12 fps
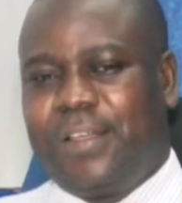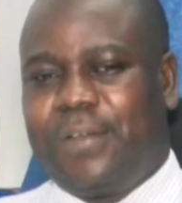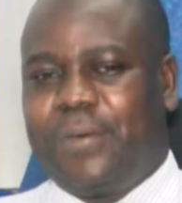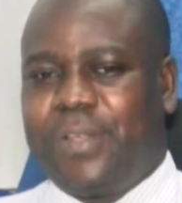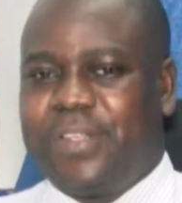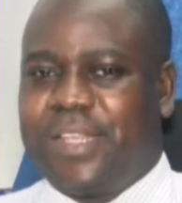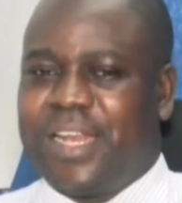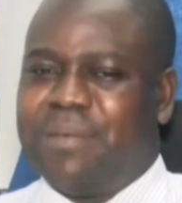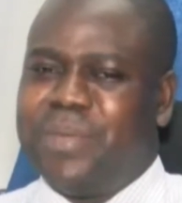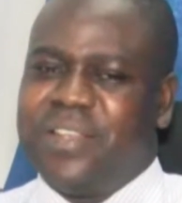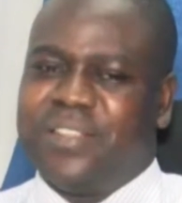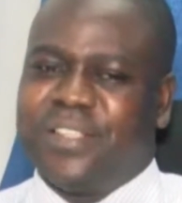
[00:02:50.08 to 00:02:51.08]
Well, there are
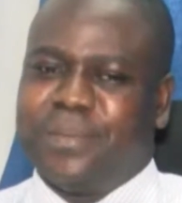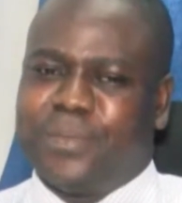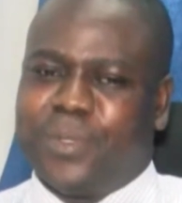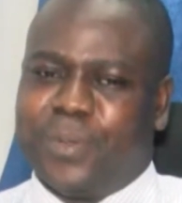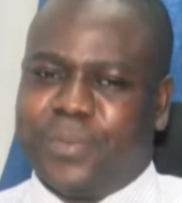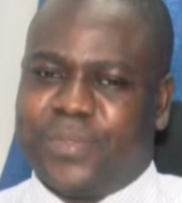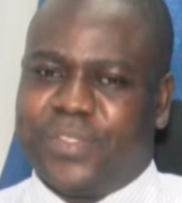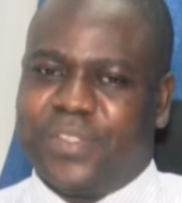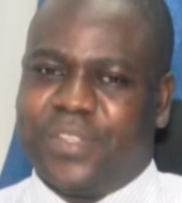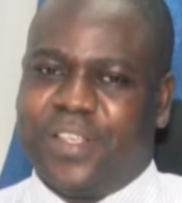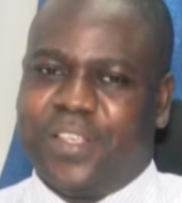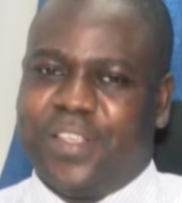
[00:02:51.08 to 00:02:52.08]
many symptoms.
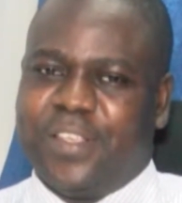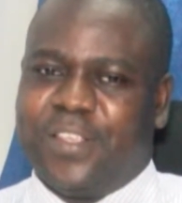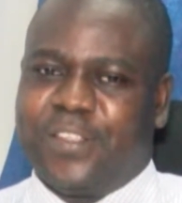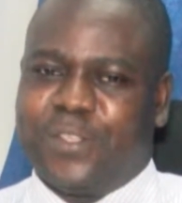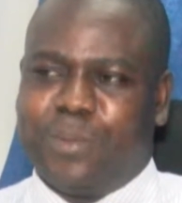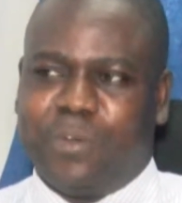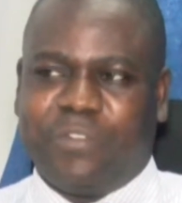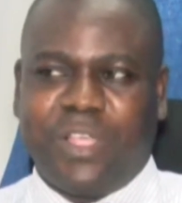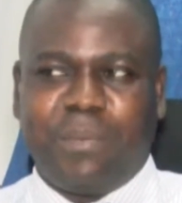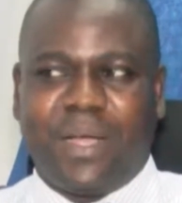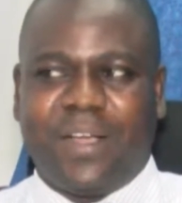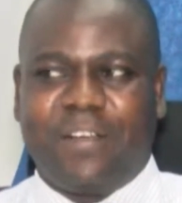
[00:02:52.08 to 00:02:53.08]
Some of
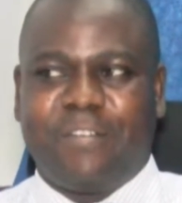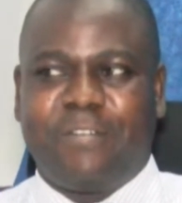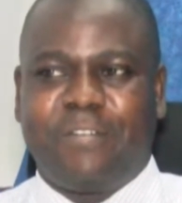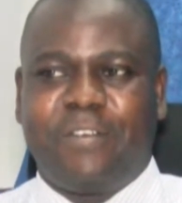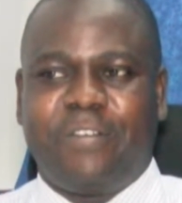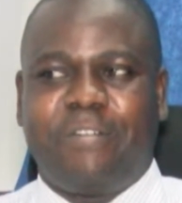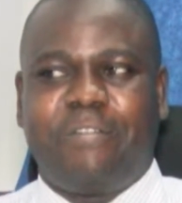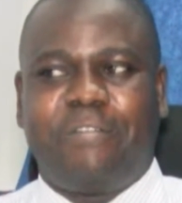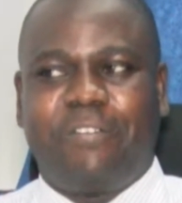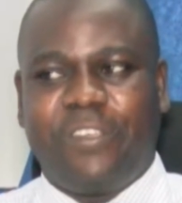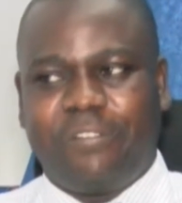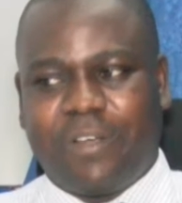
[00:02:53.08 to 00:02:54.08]
them are
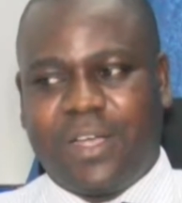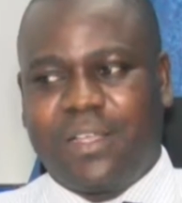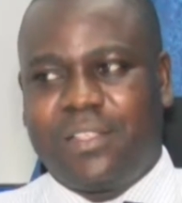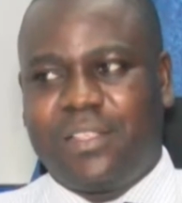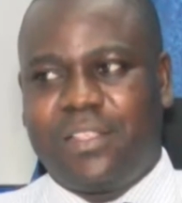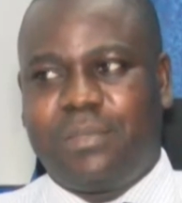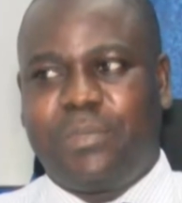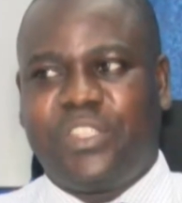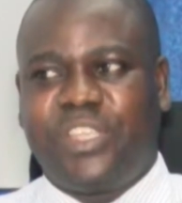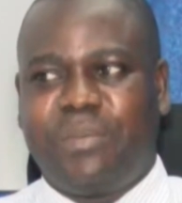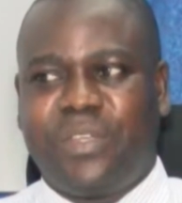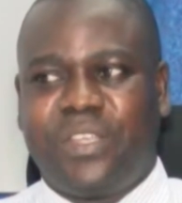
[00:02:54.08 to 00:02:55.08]
fever. The
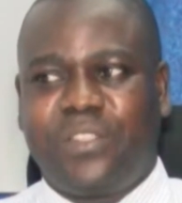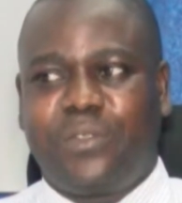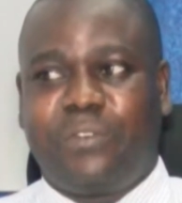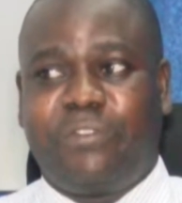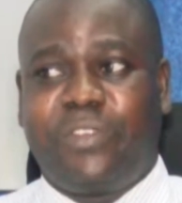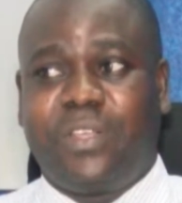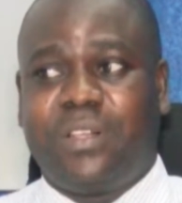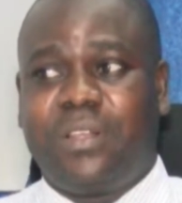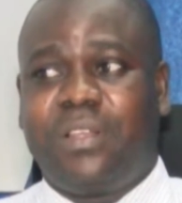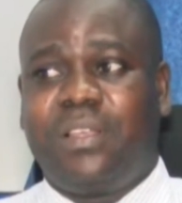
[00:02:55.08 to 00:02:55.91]
patient begins to feel